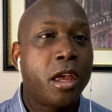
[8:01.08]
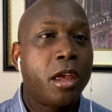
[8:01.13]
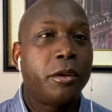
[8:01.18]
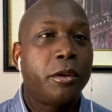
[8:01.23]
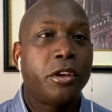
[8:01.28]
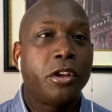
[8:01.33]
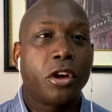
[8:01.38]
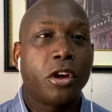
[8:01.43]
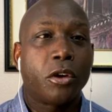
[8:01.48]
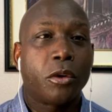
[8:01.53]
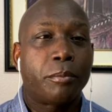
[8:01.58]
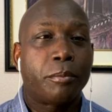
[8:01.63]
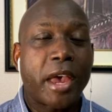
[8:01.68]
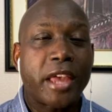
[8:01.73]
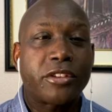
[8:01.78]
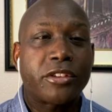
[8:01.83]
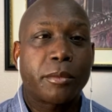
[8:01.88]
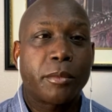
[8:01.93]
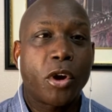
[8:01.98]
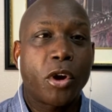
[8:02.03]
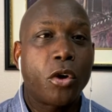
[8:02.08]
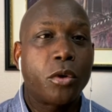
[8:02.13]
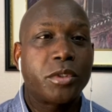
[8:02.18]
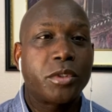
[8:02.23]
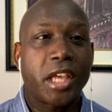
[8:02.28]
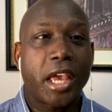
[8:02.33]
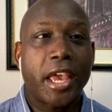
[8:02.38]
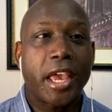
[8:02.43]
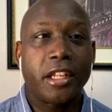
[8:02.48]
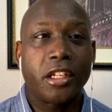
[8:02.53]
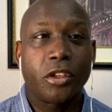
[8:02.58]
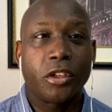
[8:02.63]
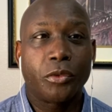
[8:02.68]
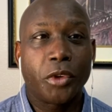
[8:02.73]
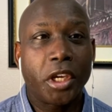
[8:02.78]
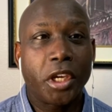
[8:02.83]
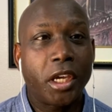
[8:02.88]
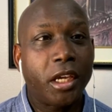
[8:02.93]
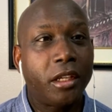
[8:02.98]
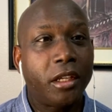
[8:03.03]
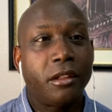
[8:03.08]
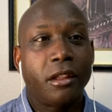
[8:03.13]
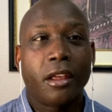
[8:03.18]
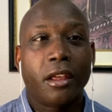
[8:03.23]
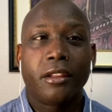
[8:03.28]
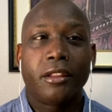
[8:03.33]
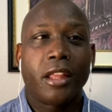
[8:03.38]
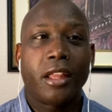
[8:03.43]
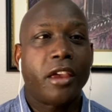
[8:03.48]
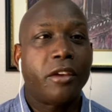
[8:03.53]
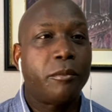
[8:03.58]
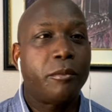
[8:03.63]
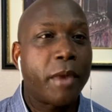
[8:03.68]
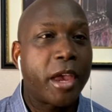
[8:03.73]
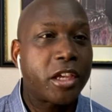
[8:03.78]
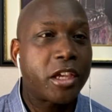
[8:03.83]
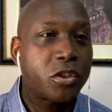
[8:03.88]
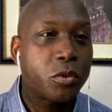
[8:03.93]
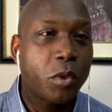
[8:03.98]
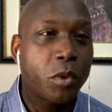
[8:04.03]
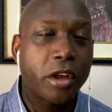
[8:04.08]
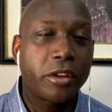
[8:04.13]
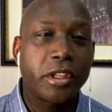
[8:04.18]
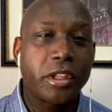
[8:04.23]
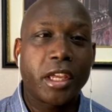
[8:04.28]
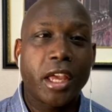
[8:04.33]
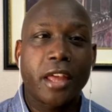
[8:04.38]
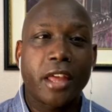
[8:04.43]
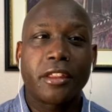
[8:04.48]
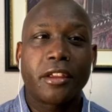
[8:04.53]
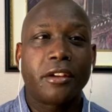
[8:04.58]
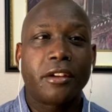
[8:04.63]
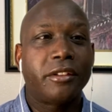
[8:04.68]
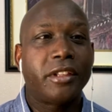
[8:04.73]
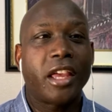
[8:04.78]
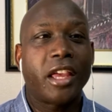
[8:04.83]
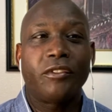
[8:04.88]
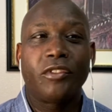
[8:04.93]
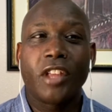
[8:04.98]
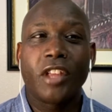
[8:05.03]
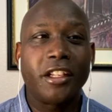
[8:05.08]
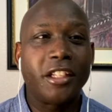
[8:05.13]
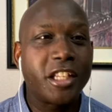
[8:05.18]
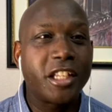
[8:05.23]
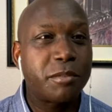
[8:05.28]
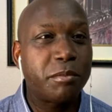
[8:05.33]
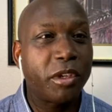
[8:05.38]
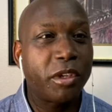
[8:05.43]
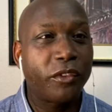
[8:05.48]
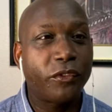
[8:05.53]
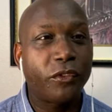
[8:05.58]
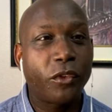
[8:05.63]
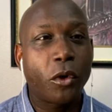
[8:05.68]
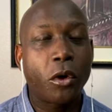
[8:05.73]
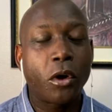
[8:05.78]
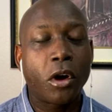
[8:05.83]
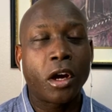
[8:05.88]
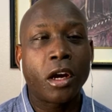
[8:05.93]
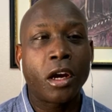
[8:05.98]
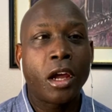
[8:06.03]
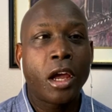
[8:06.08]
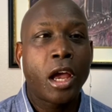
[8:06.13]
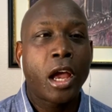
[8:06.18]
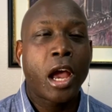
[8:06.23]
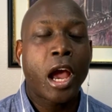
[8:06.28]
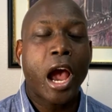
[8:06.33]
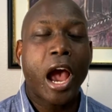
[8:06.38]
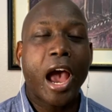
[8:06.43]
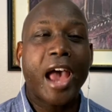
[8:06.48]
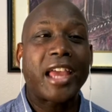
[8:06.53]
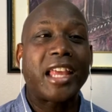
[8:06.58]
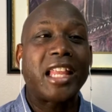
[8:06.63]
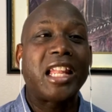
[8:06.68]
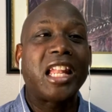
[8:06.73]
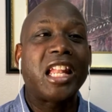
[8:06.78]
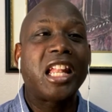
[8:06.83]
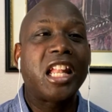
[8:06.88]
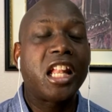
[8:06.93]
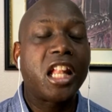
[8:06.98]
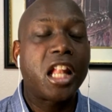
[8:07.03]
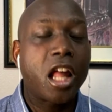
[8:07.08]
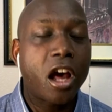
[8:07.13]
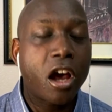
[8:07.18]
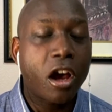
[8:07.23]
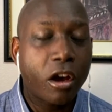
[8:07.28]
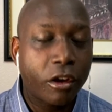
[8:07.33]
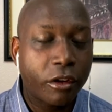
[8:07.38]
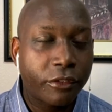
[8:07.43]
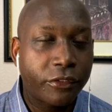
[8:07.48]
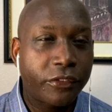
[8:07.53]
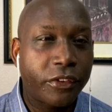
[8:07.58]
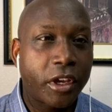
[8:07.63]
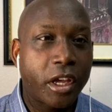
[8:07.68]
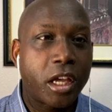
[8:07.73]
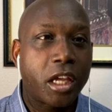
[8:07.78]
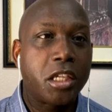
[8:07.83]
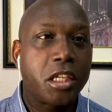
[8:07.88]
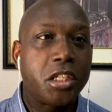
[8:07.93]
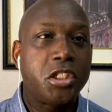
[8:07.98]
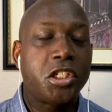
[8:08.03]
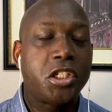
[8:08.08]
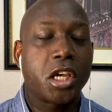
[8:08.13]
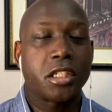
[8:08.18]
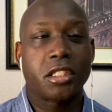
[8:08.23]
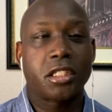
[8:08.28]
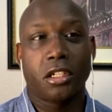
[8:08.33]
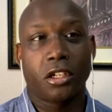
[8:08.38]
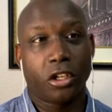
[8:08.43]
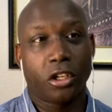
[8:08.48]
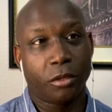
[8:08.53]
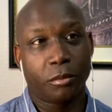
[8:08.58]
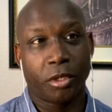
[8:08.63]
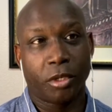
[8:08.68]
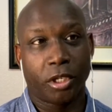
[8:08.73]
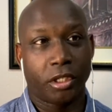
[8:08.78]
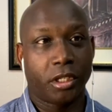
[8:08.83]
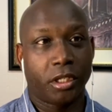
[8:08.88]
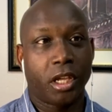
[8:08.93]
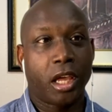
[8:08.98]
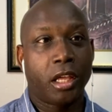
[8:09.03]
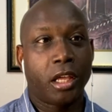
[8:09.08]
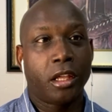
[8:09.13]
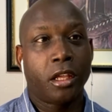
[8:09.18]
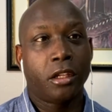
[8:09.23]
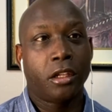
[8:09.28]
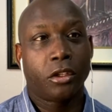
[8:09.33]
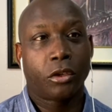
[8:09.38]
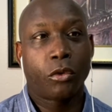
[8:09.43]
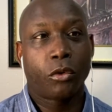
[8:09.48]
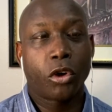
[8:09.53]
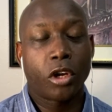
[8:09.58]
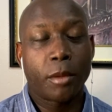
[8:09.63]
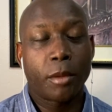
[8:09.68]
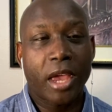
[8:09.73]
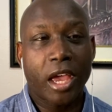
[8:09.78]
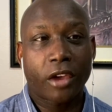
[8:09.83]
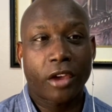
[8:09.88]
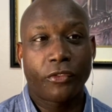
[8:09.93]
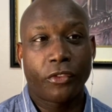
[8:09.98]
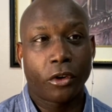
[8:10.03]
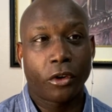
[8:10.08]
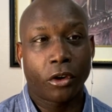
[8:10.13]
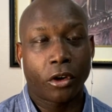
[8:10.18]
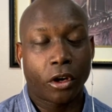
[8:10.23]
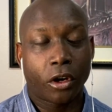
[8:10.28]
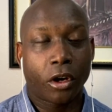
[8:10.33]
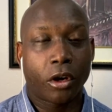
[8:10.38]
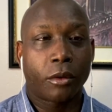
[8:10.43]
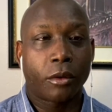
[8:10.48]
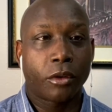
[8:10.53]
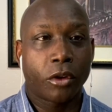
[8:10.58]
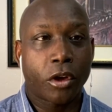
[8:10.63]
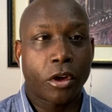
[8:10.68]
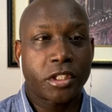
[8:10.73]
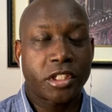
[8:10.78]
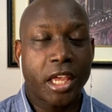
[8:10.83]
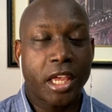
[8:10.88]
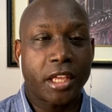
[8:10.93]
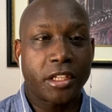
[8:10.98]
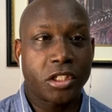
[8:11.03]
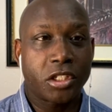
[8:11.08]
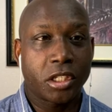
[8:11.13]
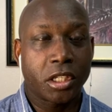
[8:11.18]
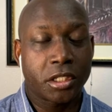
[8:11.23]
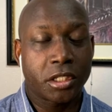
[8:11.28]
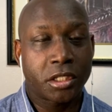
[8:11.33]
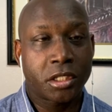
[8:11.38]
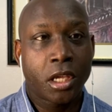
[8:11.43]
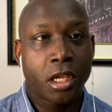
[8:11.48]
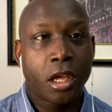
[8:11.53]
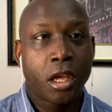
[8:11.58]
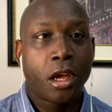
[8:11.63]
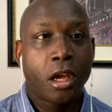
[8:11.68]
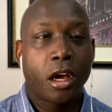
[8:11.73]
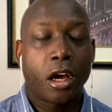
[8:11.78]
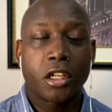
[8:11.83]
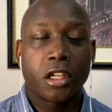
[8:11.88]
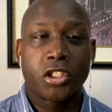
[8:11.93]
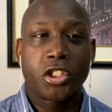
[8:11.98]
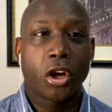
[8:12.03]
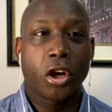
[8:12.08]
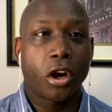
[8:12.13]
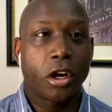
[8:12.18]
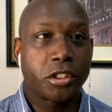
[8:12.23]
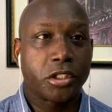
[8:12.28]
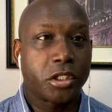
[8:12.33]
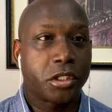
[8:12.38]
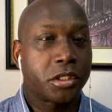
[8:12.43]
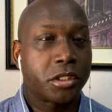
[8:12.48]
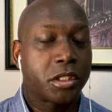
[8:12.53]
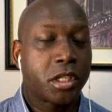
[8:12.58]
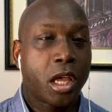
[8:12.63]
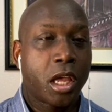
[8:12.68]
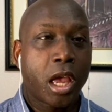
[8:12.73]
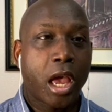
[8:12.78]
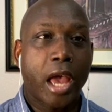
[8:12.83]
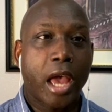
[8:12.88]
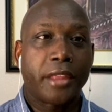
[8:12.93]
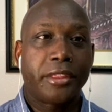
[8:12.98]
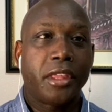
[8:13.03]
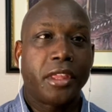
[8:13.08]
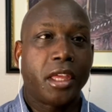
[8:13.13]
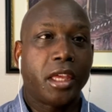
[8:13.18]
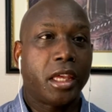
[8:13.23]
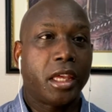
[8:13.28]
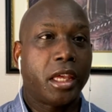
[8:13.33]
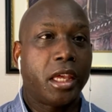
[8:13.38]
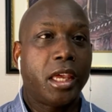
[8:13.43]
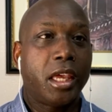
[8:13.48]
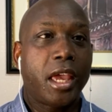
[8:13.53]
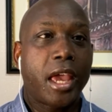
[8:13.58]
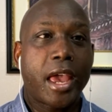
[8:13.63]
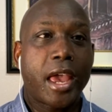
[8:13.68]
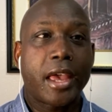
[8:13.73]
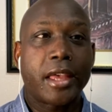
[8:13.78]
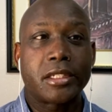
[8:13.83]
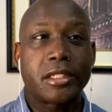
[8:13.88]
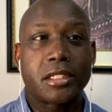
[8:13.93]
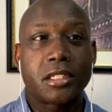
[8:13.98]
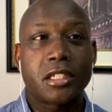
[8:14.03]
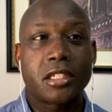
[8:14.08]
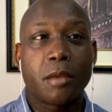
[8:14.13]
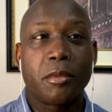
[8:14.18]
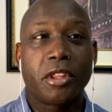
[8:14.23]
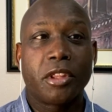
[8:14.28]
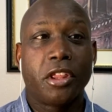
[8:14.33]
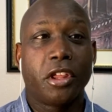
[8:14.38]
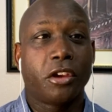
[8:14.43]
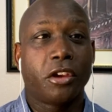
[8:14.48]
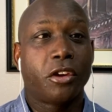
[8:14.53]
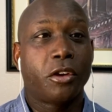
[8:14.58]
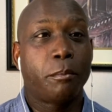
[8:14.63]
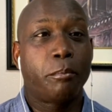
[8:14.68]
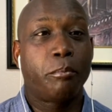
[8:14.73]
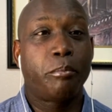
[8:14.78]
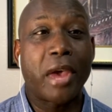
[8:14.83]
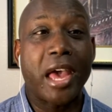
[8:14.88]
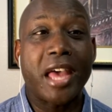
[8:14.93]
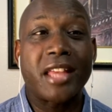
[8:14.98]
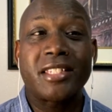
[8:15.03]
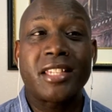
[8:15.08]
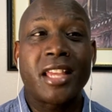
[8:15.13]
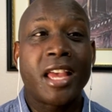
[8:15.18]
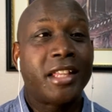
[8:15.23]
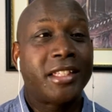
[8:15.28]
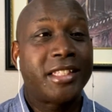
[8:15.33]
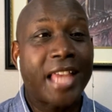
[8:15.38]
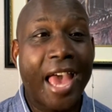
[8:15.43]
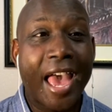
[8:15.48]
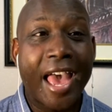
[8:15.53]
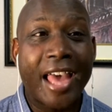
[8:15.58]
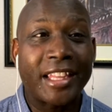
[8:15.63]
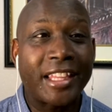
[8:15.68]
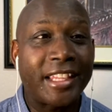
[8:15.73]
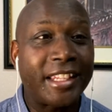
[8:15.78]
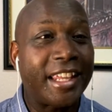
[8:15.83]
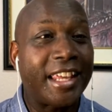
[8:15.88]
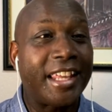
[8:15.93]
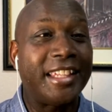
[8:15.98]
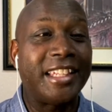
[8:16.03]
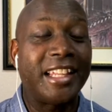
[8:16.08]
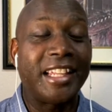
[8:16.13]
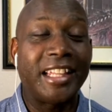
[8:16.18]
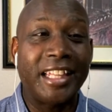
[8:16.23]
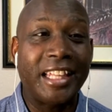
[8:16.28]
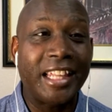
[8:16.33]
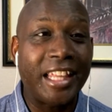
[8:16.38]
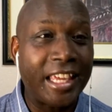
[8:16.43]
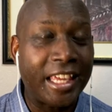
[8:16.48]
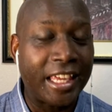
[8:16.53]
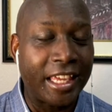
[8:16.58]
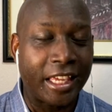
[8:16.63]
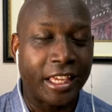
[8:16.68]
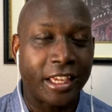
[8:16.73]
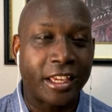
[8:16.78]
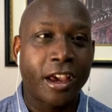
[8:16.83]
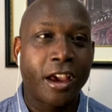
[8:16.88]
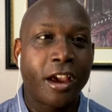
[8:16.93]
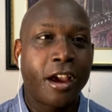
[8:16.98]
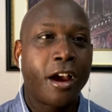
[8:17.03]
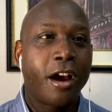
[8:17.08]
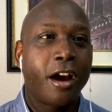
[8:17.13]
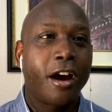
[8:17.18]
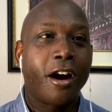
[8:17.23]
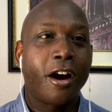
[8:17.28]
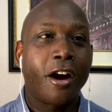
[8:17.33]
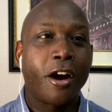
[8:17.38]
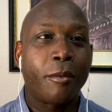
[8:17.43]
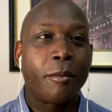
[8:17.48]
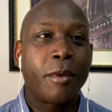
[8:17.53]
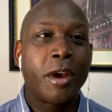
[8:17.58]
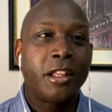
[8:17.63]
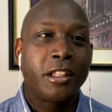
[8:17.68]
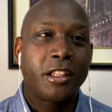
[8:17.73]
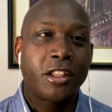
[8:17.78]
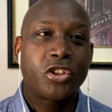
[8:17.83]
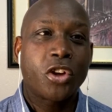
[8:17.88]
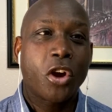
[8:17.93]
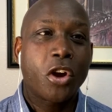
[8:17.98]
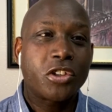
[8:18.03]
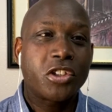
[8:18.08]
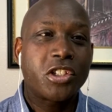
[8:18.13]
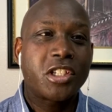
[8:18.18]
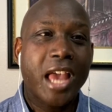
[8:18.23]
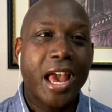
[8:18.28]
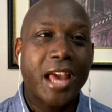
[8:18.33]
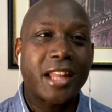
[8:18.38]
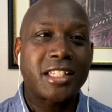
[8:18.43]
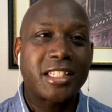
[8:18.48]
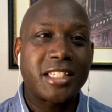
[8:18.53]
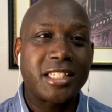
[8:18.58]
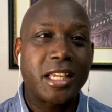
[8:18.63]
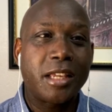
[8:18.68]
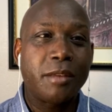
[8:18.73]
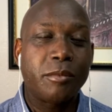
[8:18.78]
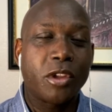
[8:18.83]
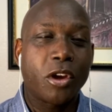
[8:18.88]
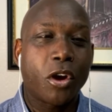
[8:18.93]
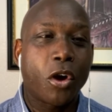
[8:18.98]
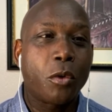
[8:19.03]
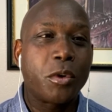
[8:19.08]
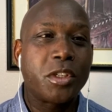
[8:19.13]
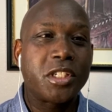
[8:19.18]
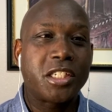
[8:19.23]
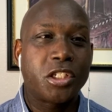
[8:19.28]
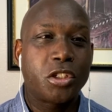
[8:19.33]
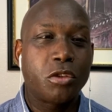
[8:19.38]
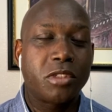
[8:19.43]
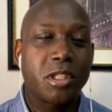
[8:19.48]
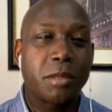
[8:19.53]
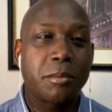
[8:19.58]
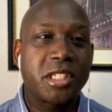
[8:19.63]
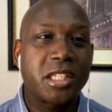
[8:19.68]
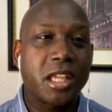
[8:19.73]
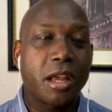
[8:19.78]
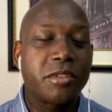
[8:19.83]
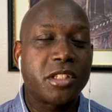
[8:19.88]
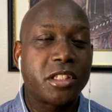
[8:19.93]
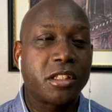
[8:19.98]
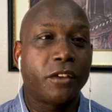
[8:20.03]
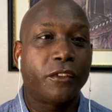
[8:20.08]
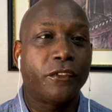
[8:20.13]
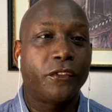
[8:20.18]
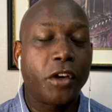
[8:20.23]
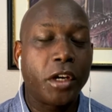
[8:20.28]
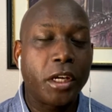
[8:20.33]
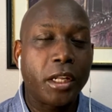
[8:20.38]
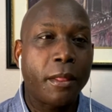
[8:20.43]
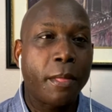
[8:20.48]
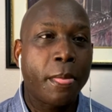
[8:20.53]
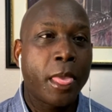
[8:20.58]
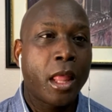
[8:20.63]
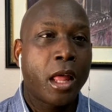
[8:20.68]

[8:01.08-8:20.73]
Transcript: You know, Patrick Mahomes and Andy Reid, they mesh well together. They've done this before. I love Justin Herbert, the quarterback for Los Angeles Chargers. I think he has some of the best talent in the league. The Chargers kind of seem to always shoot themselves in the foot.